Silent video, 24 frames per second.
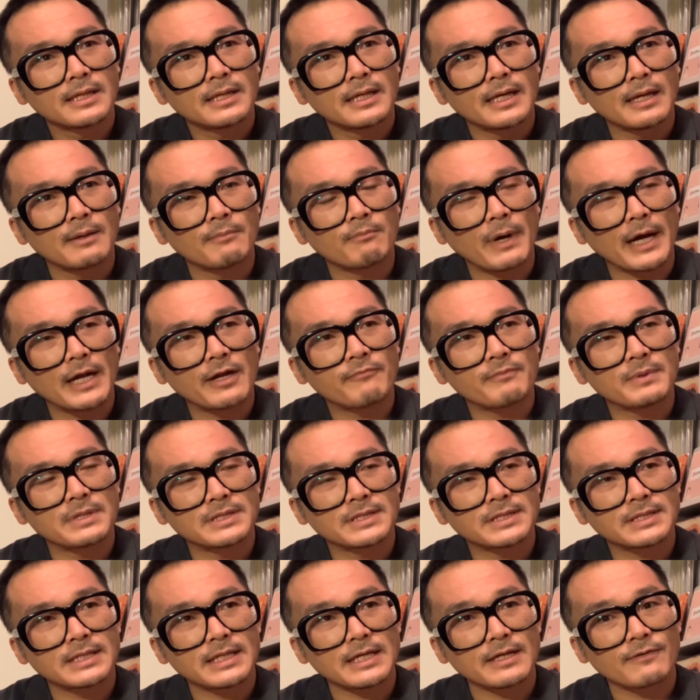it might have been
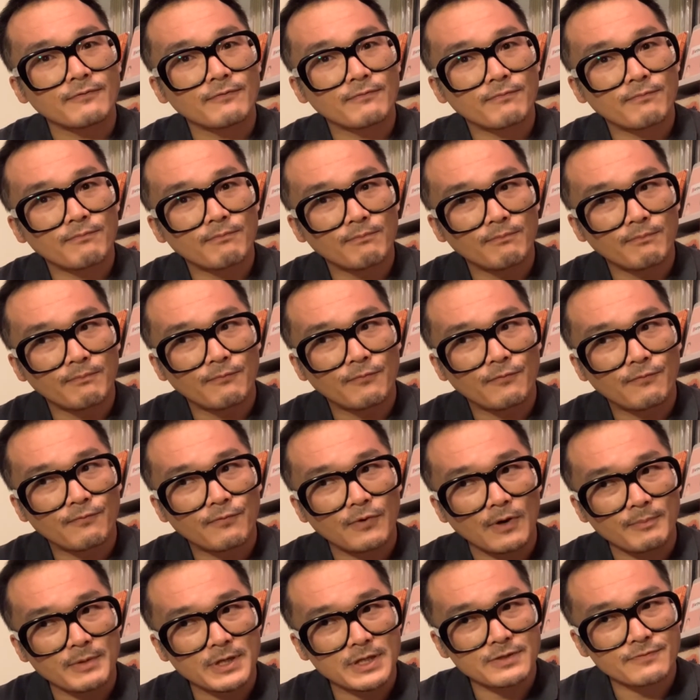seen
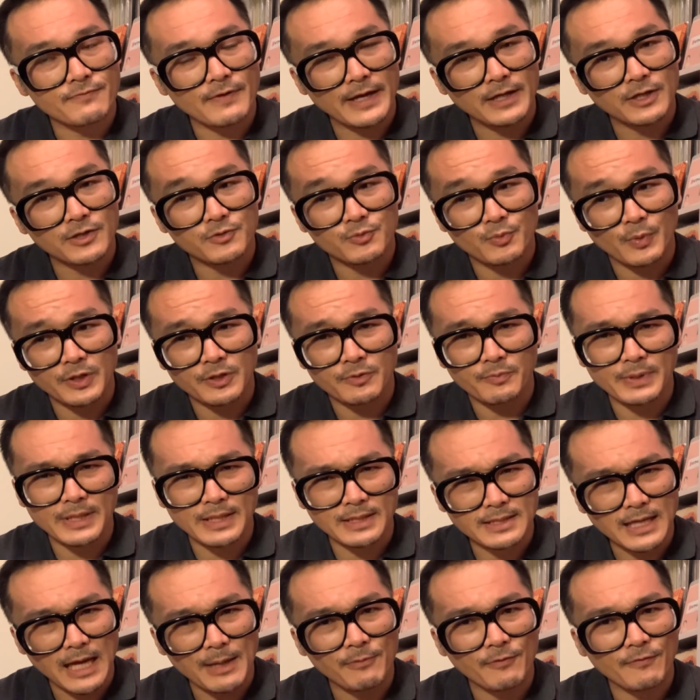from his vantage point to be a
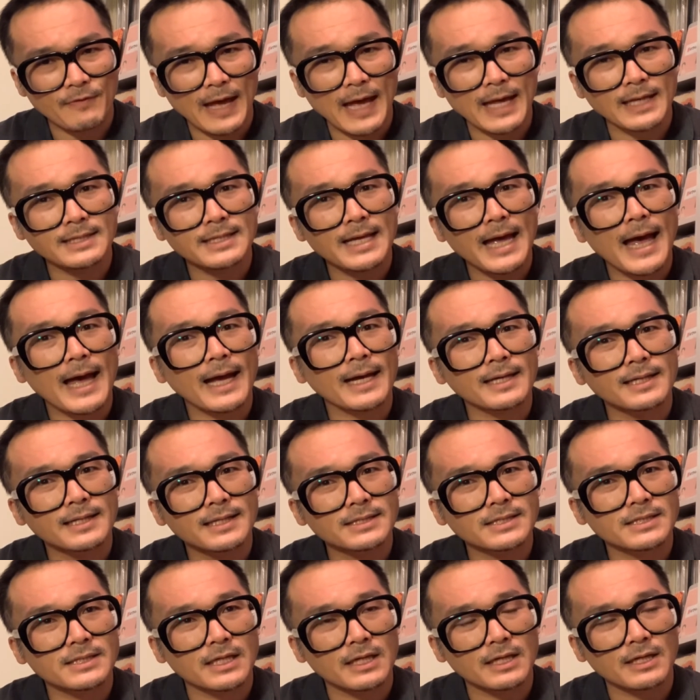type of
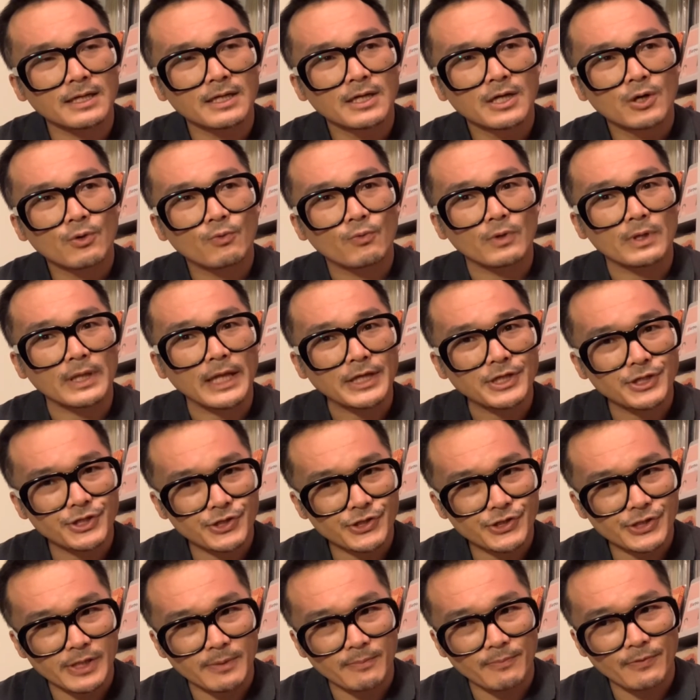antagonistic
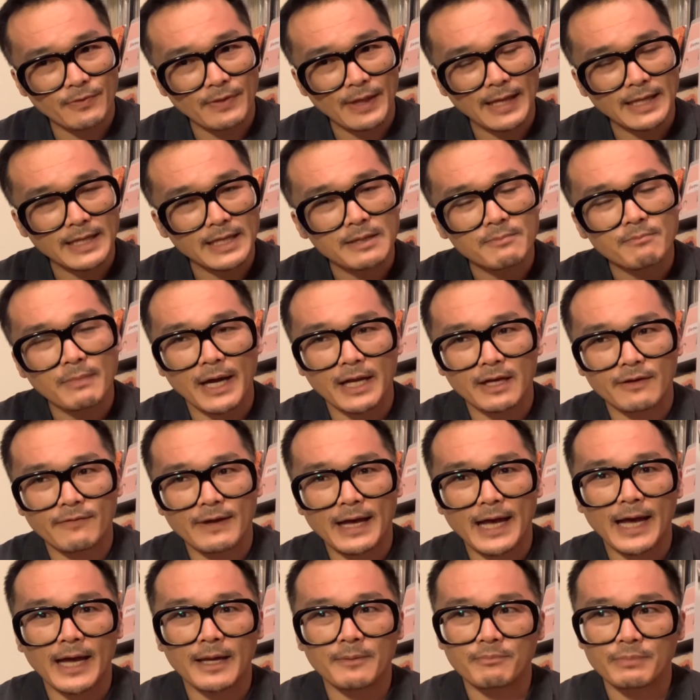relationship that he might have
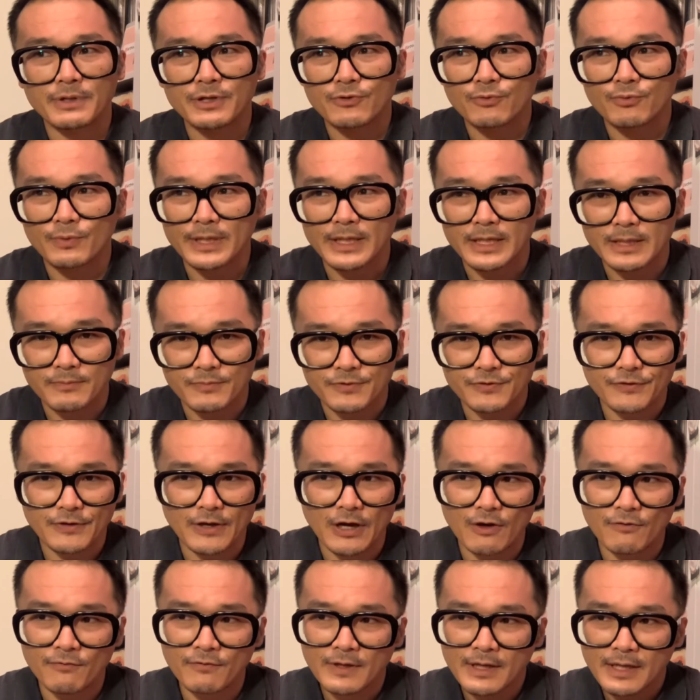had between
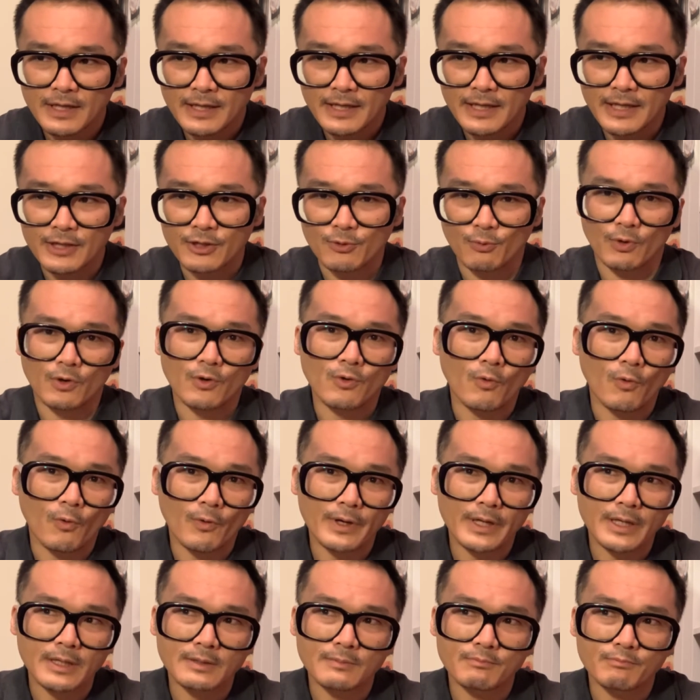himself in the
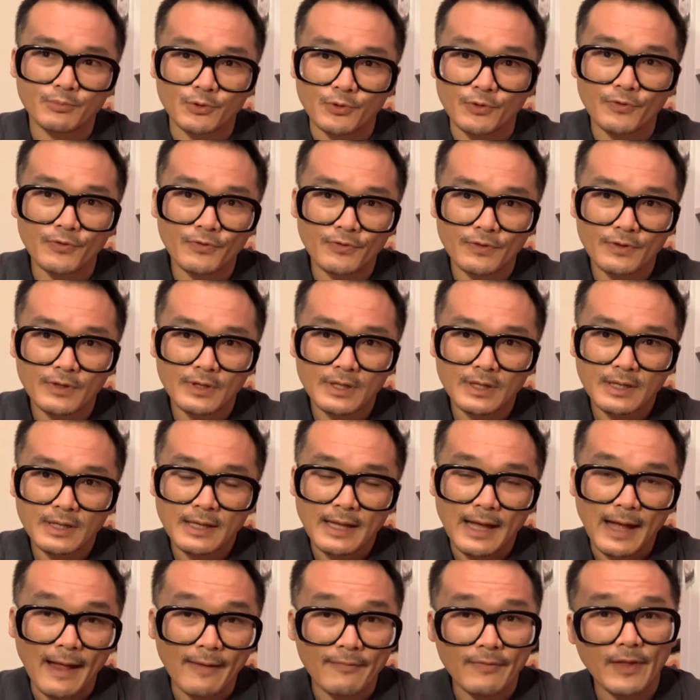recording booth
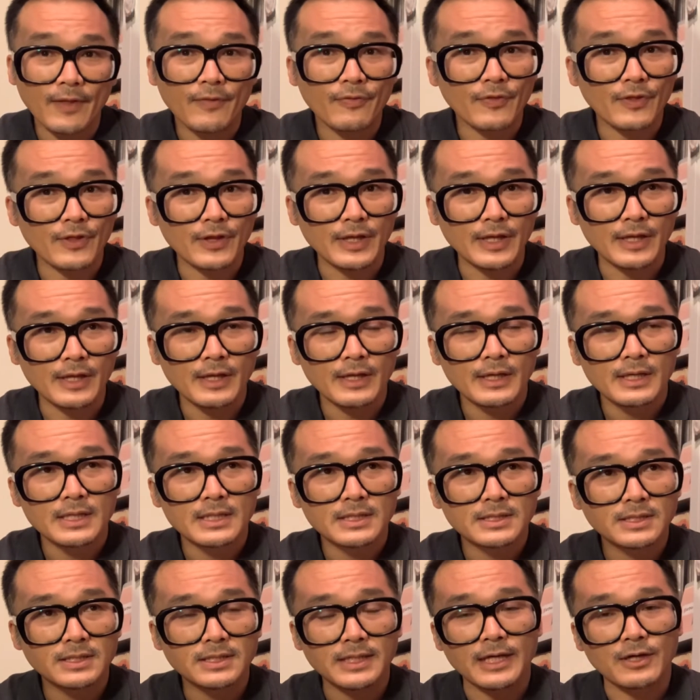and then the
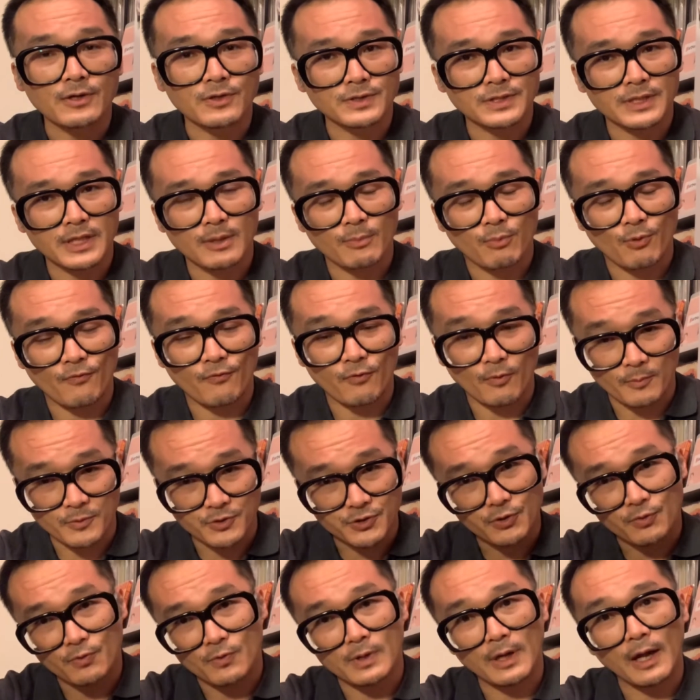singers and the performers
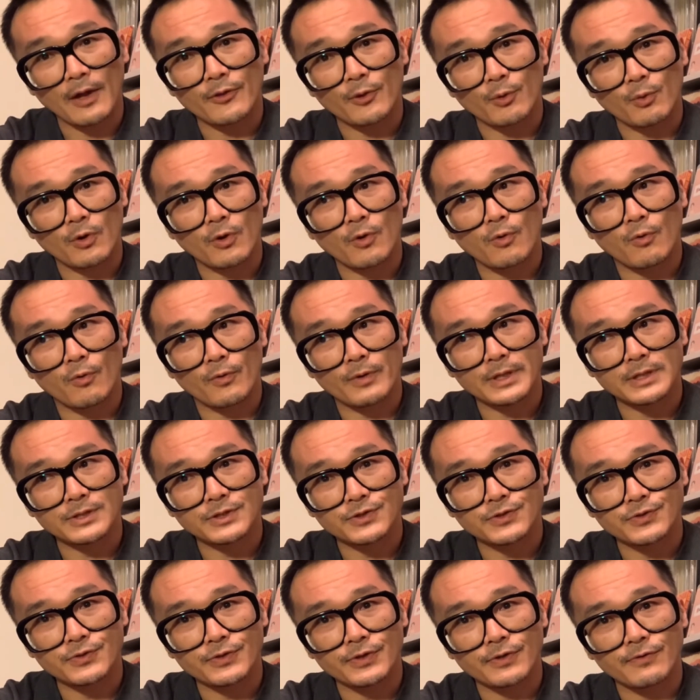who were on the recording
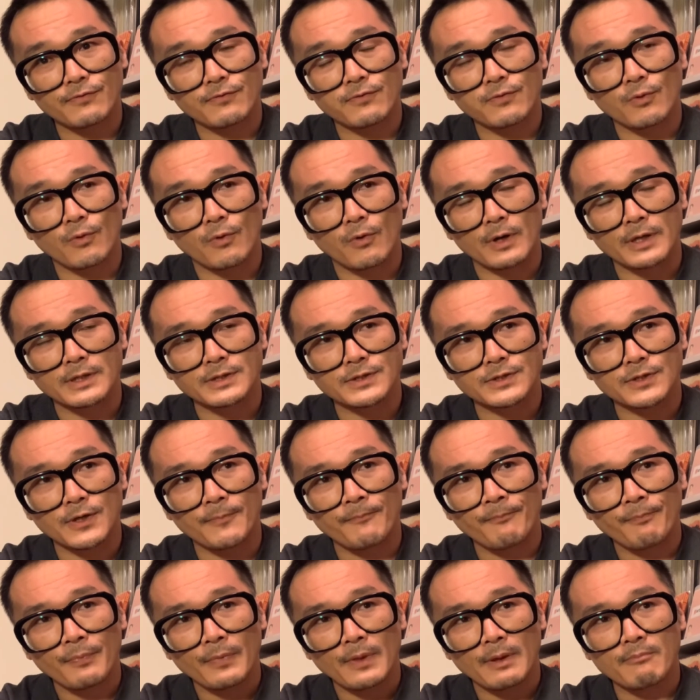studio floor. And so
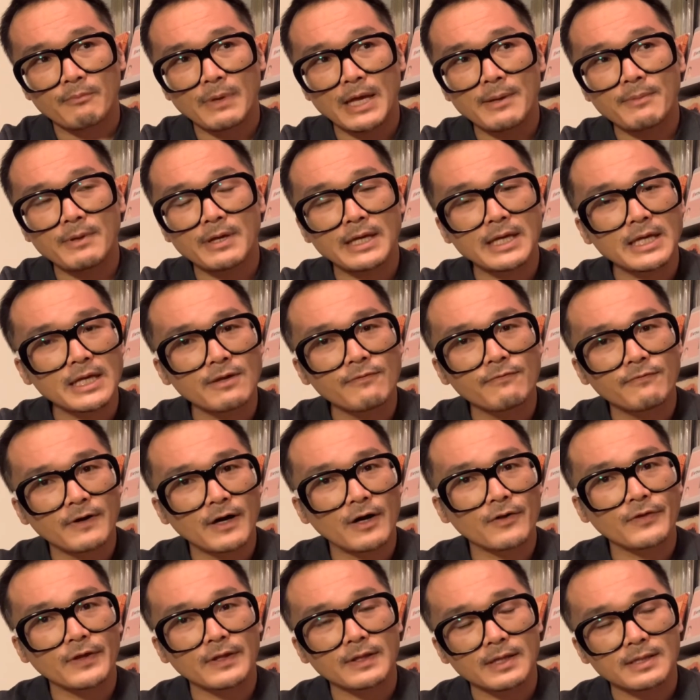maybe he
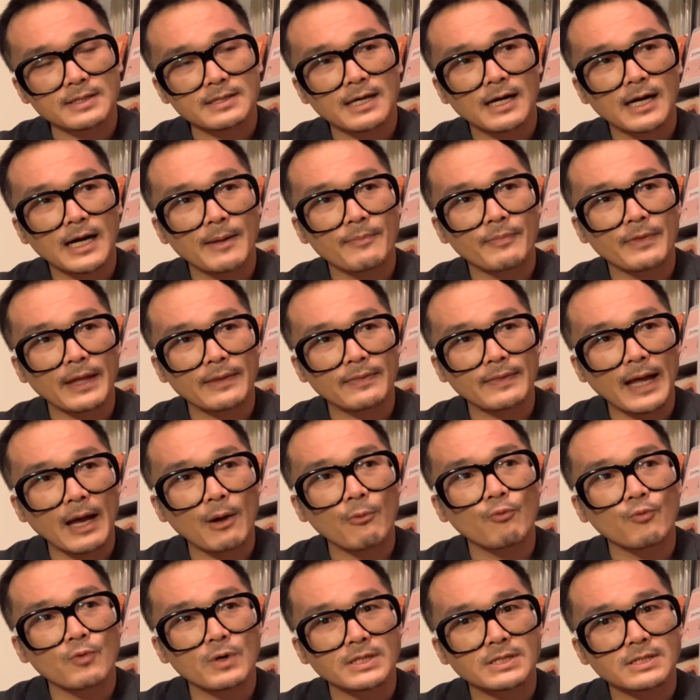felt at the time that
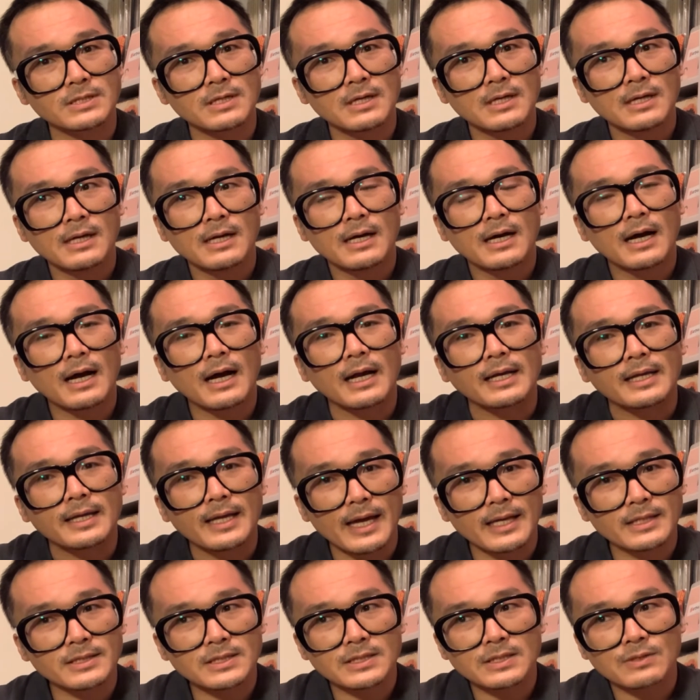that was
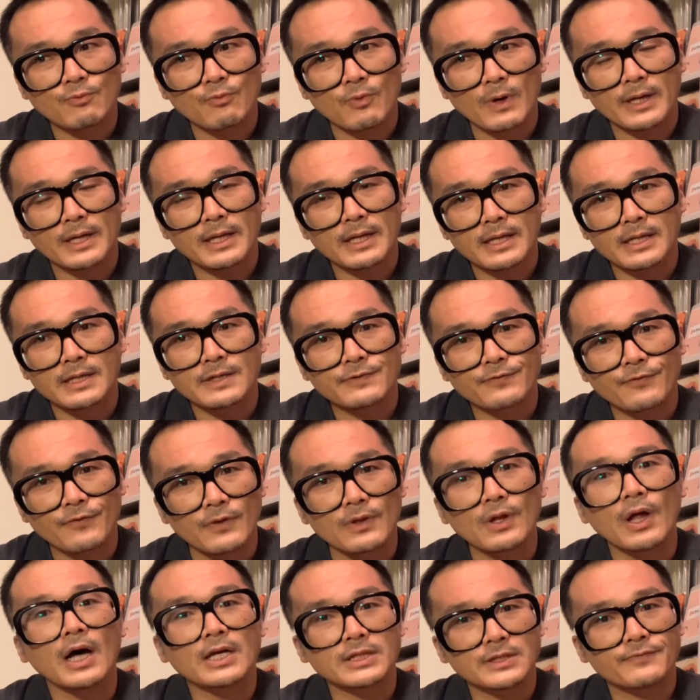against what his
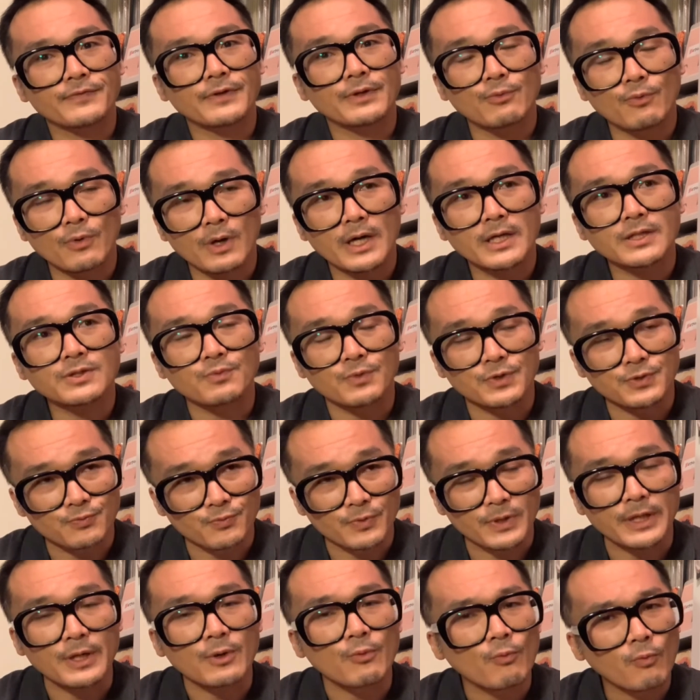philosophy was
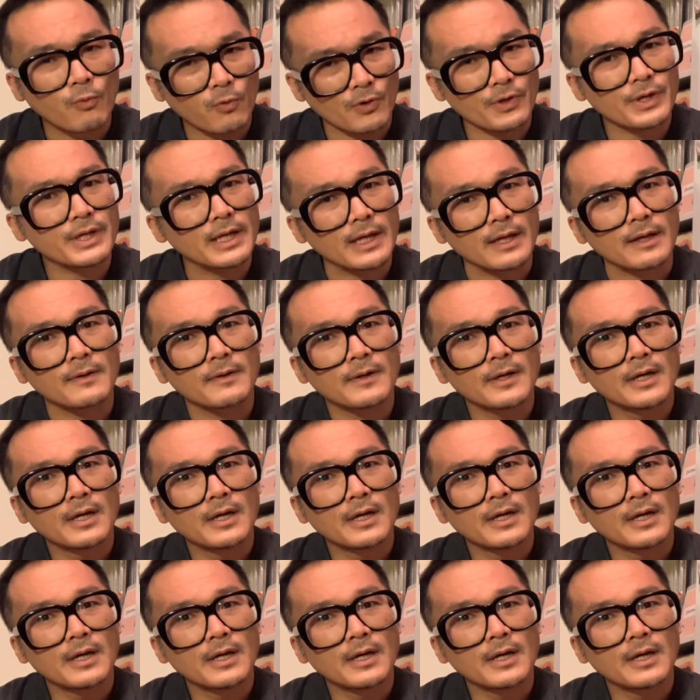really working